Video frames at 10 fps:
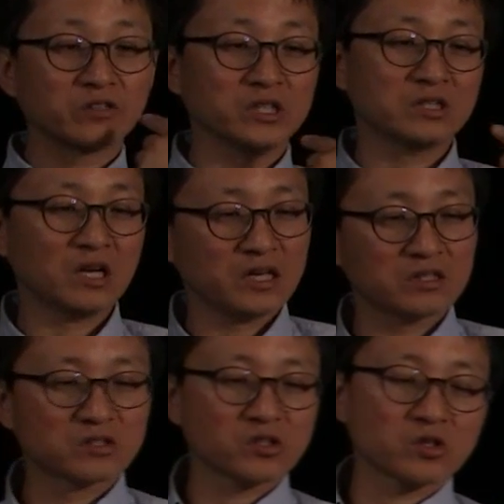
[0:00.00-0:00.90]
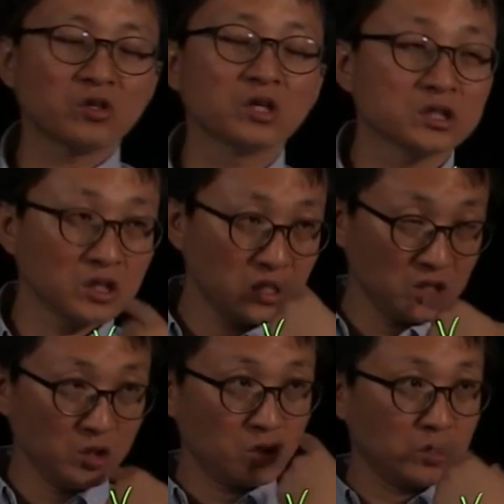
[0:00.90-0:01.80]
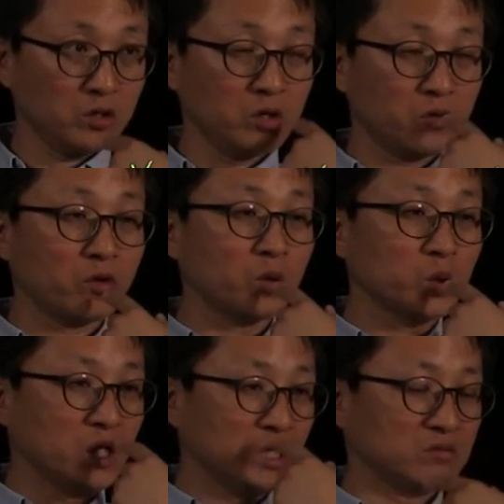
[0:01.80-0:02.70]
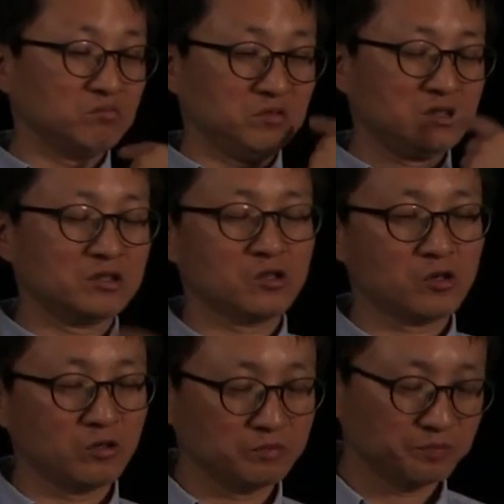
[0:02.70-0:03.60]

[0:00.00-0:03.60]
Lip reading: it's like a circle. So in your throat is circle.